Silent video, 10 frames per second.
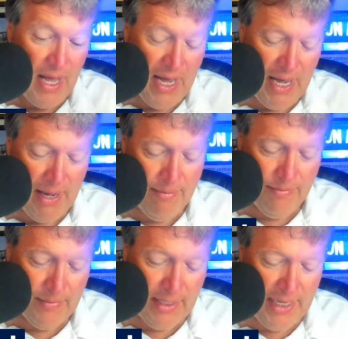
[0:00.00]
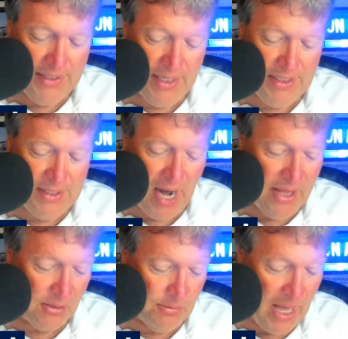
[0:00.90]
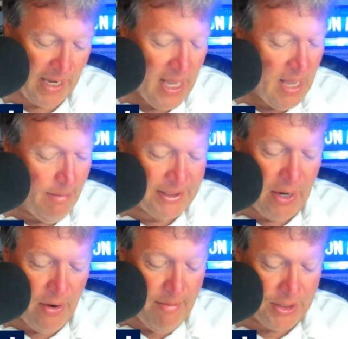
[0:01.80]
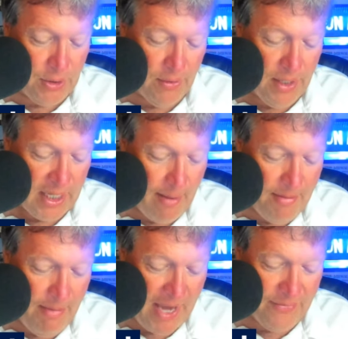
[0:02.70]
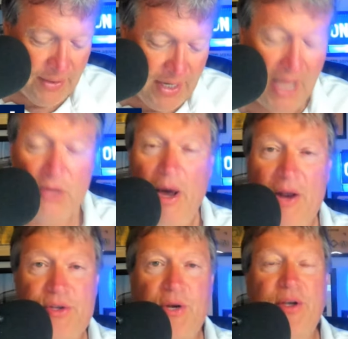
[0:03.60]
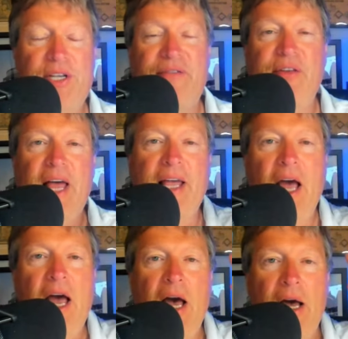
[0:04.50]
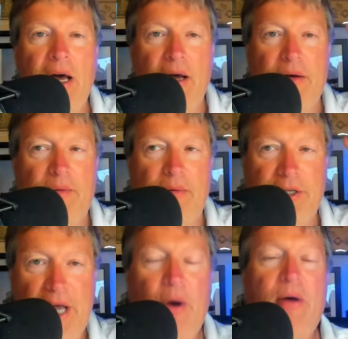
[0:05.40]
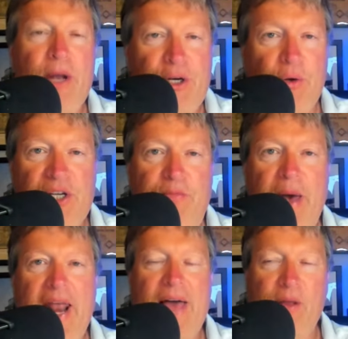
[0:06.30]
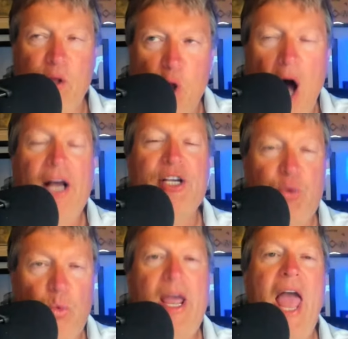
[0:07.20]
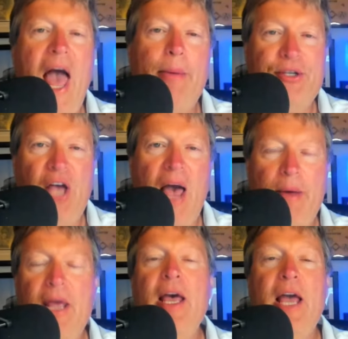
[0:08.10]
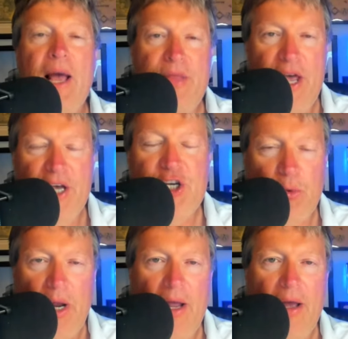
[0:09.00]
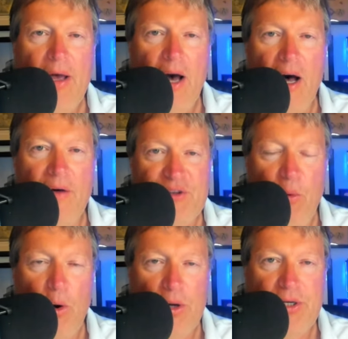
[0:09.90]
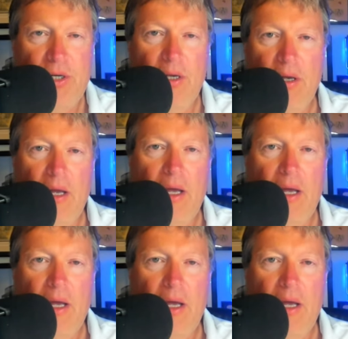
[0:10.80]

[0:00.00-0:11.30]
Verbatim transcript: Um, it's it's Tyler Black. But Garrett Mitchell coming back for the Colorado series. I feel like Garrett Mitchell has been on the longest rehab assignment in the history of sports.